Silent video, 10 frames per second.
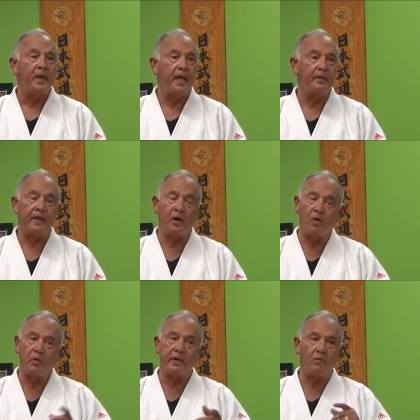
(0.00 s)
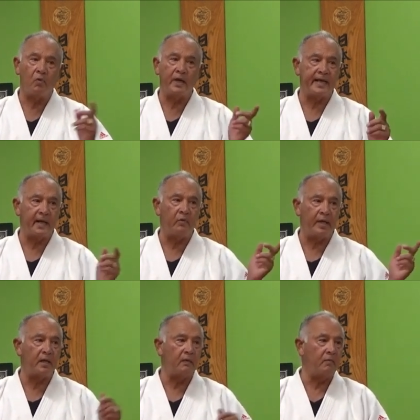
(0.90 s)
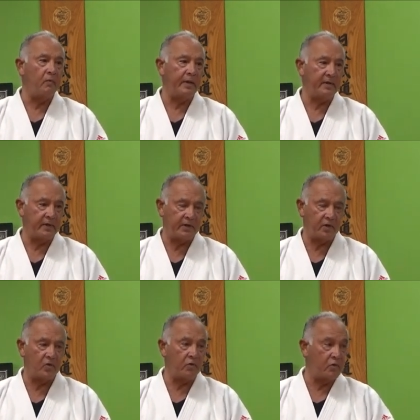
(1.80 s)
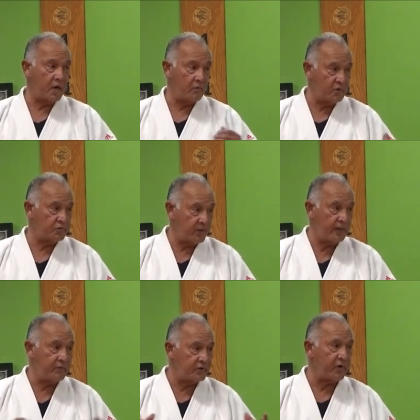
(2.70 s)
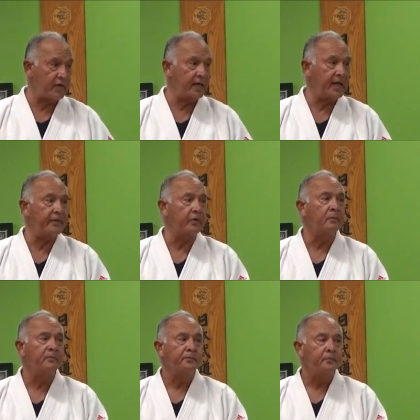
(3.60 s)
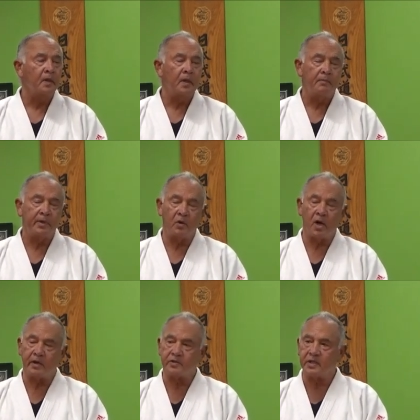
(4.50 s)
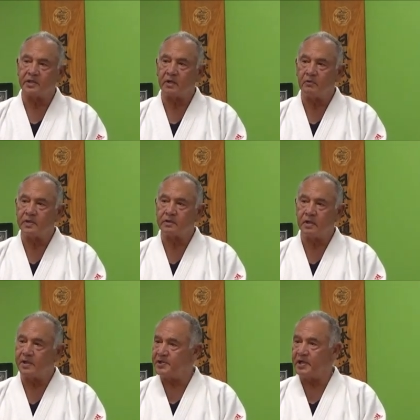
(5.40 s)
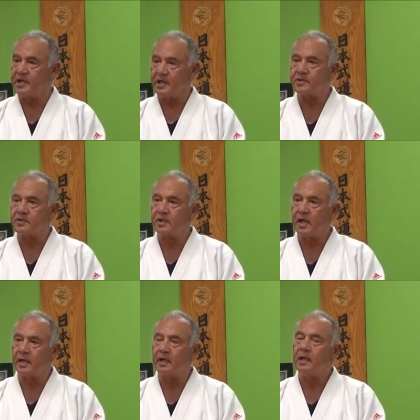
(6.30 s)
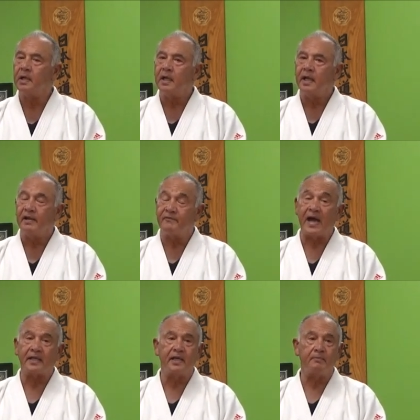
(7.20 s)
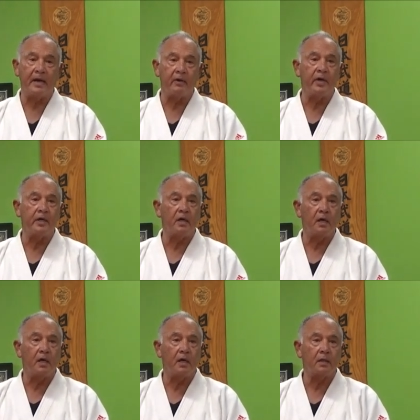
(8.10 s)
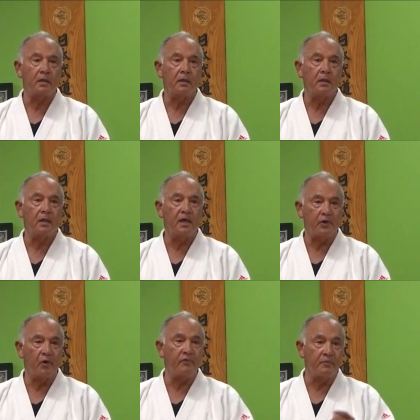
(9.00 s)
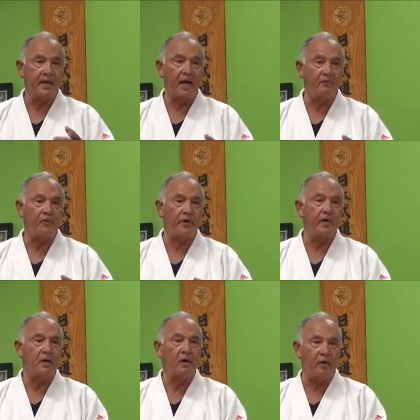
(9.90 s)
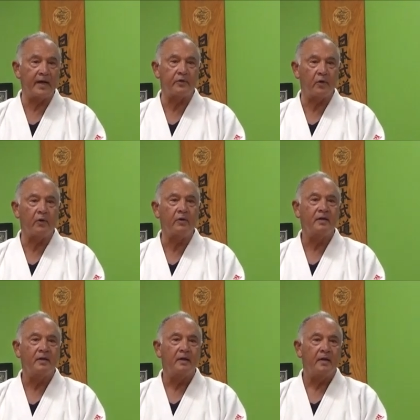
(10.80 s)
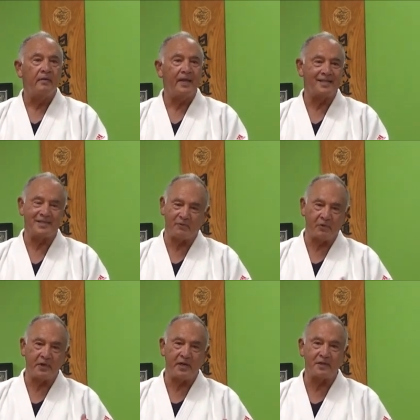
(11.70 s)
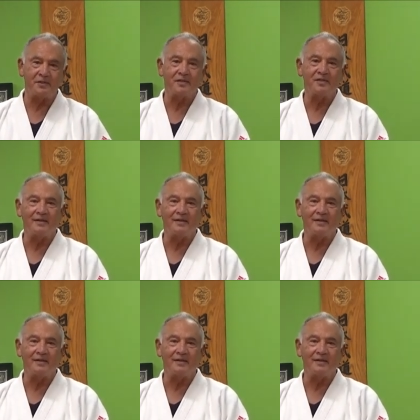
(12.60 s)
And the only one day a week when they went to the Kodokan was when they would train together. But Okano Sensei was a genius, and in fact, he married a girl from California, a white girl. They had several kids.